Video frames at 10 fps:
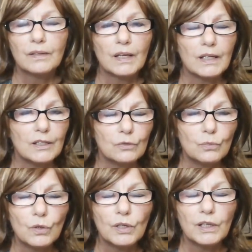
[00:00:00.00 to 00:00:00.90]
that He's
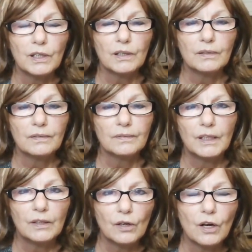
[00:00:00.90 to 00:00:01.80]
working
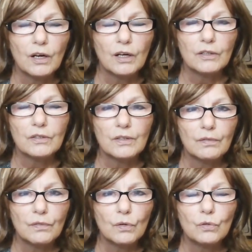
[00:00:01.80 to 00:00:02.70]
in the hearts
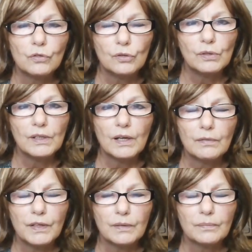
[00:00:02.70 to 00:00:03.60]
of those who
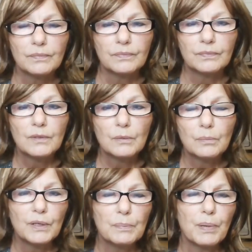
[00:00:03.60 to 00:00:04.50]
love Him,
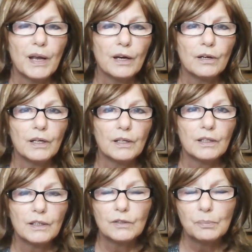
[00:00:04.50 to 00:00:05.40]
preparing
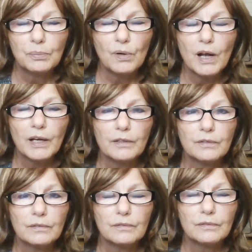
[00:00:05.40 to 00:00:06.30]
His bride.
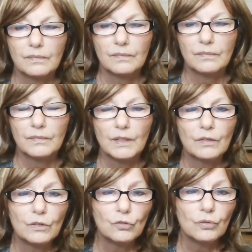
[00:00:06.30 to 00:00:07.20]

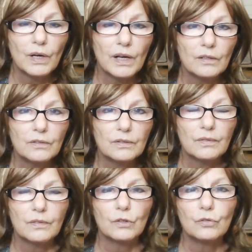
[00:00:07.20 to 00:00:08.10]
The trials,
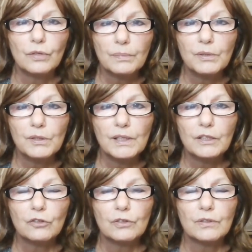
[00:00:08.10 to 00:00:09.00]
the
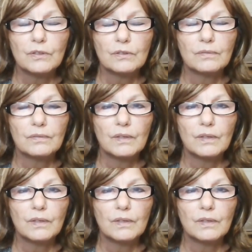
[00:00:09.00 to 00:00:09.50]
tribulations,